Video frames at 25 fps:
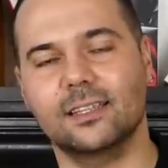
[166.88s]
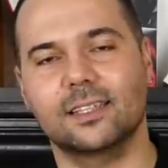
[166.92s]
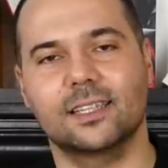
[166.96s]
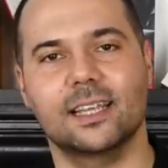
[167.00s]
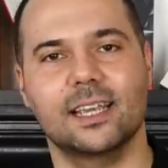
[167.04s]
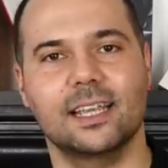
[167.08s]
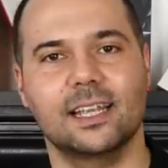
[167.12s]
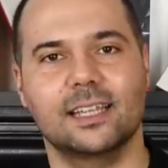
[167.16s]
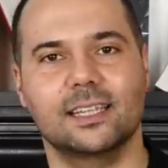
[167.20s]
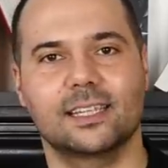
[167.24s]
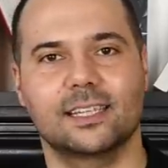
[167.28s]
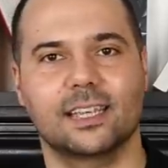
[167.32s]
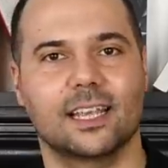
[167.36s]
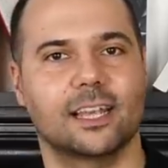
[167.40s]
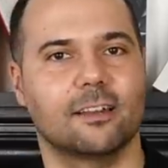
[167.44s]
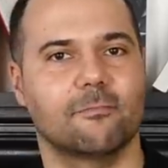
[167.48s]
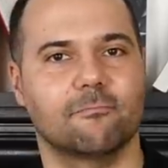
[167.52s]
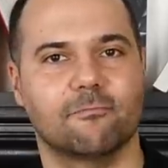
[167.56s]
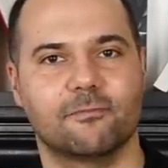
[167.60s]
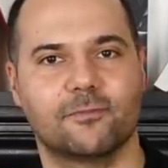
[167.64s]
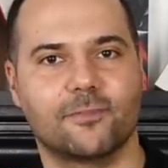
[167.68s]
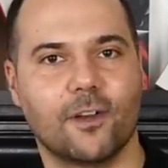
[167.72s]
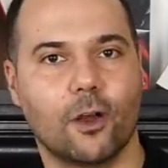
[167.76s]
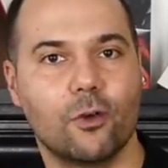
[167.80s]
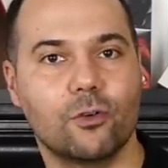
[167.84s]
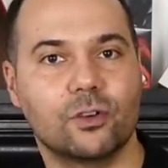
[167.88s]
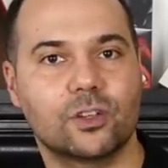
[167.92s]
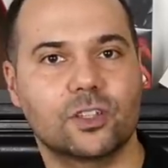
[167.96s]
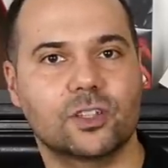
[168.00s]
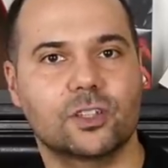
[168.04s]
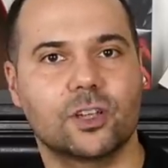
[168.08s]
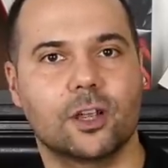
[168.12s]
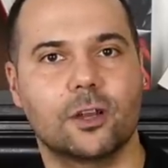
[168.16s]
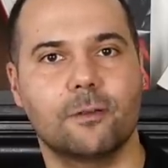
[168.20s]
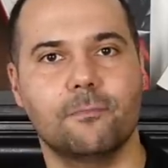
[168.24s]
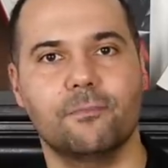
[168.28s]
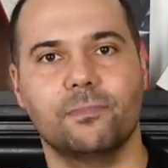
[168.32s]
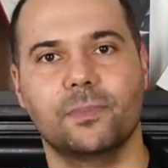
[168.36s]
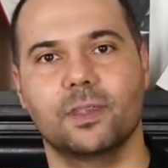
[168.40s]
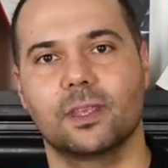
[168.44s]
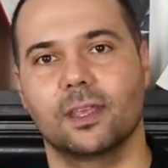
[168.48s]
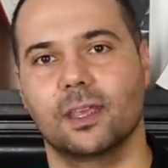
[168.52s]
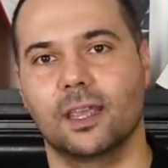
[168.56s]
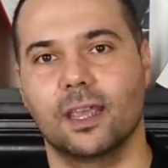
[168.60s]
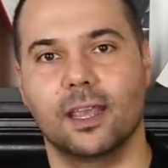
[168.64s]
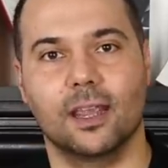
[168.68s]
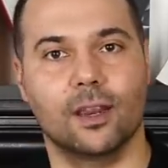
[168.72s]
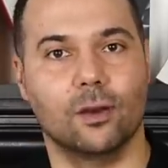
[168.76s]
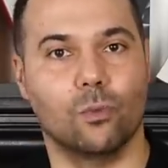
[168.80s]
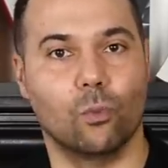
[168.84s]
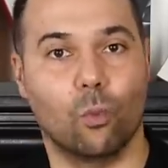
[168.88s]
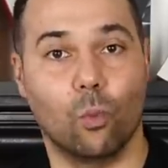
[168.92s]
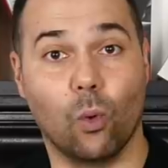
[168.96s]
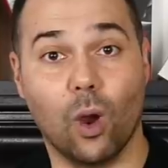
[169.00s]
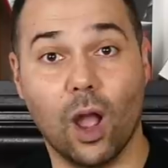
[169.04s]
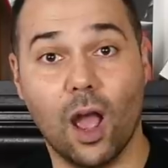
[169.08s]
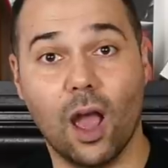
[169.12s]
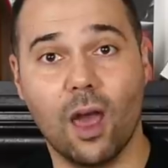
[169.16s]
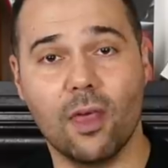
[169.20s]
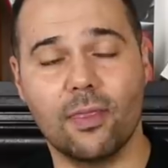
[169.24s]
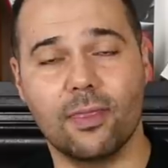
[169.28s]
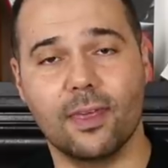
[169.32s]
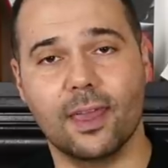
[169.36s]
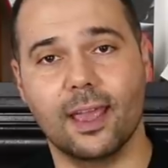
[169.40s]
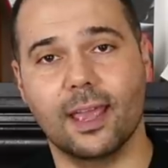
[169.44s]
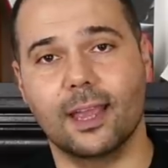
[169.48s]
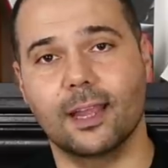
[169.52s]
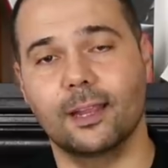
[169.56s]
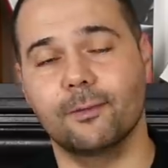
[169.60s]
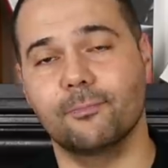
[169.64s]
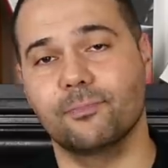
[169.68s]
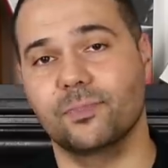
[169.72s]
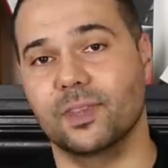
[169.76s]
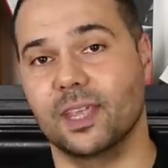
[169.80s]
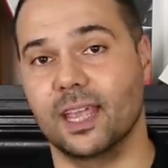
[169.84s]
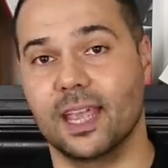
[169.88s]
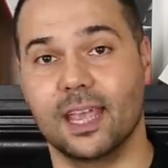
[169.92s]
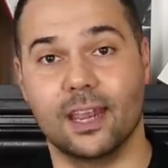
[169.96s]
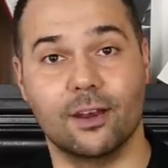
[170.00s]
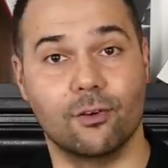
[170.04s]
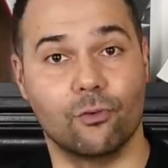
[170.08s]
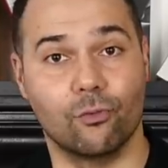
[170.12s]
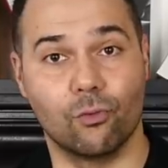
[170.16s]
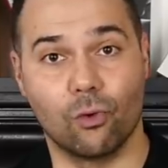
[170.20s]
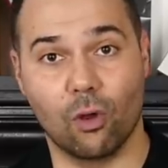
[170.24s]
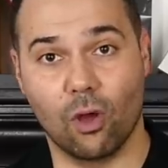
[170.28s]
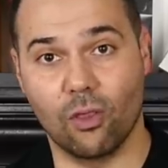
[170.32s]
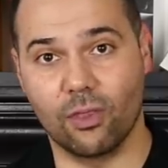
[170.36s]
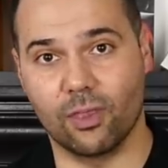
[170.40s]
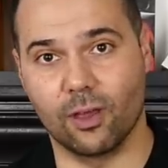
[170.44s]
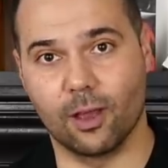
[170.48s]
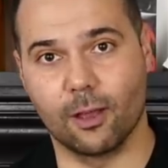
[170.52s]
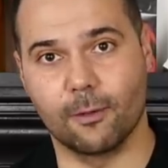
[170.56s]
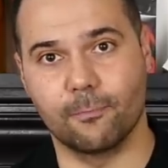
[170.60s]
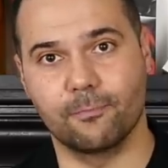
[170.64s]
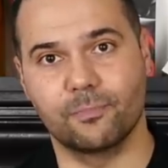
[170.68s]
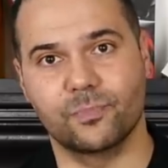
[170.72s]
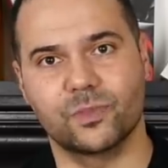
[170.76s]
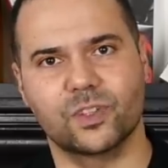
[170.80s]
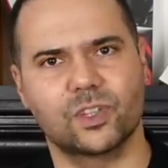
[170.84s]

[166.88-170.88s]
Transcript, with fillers: seats in Folkestone, in Worthing, in Rother.